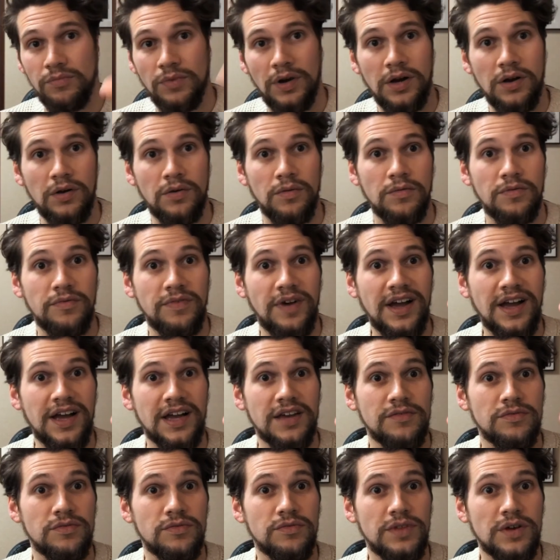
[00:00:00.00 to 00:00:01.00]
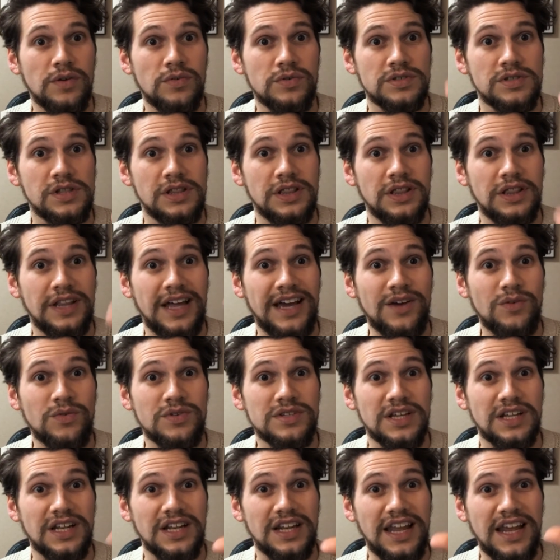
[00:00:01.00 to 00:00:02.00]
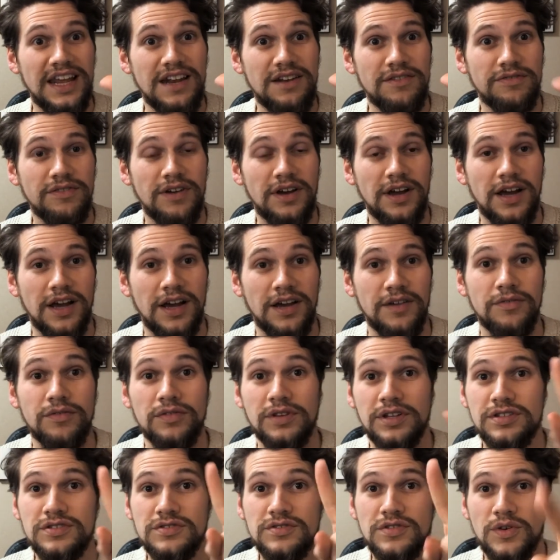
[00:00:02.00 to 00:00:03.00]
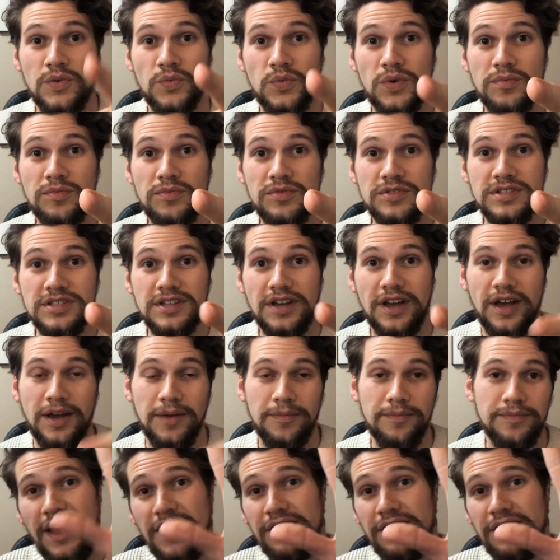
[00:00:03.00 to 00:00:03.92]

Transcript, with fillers: Um, oh, five. That was that was a late five. Let's do it one more time.